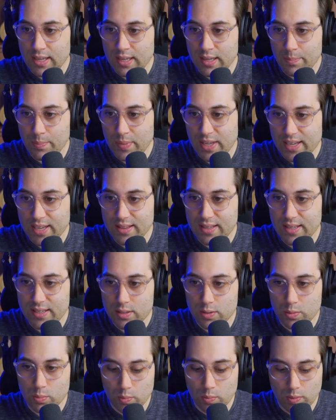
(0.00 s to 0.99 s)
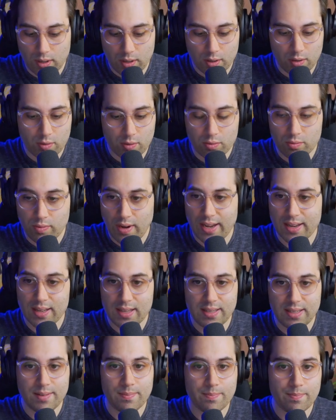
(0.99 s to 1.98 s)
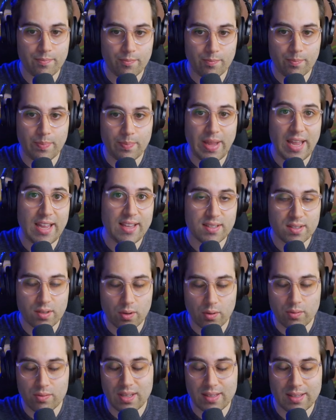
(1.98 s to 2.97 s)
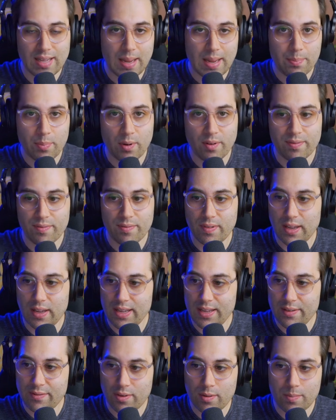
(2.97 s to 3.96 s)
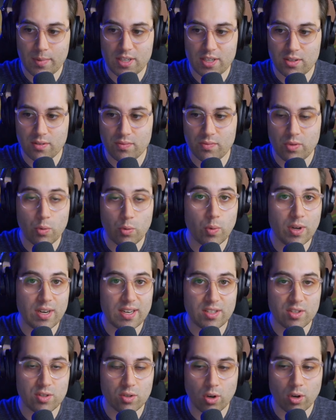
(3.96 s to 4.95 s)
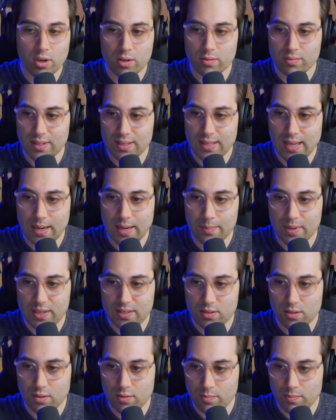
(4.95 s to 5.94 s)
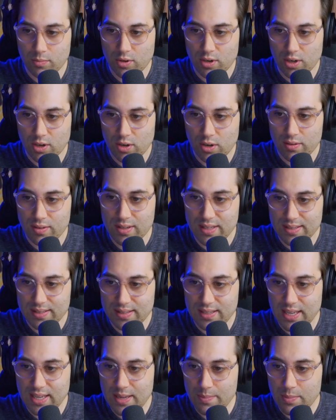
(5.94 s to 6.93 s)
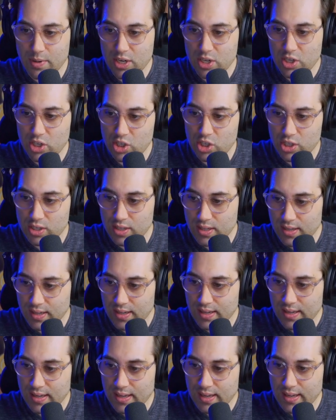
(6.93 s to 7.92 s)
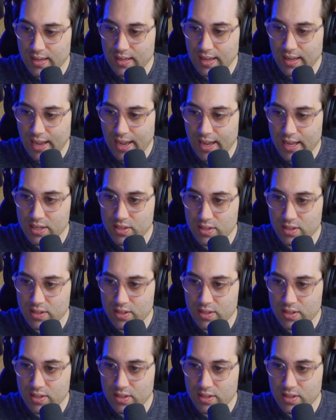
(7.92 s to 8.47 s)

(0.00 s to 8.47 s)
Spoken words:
pick this correctly based on the type of information you wanna store on the database. So I'm gonna call this image, add